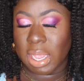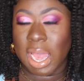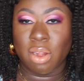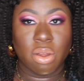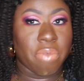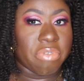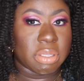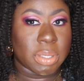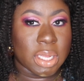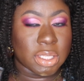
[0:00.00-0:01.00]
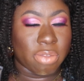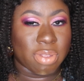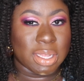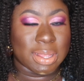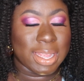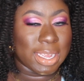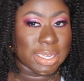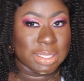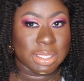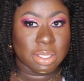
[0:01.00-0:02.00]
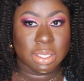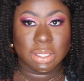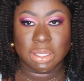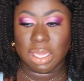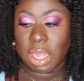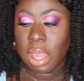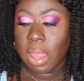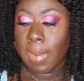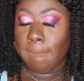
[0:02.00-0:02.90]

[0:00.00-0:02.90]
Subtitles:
I don't know if it's because of the thick consistency,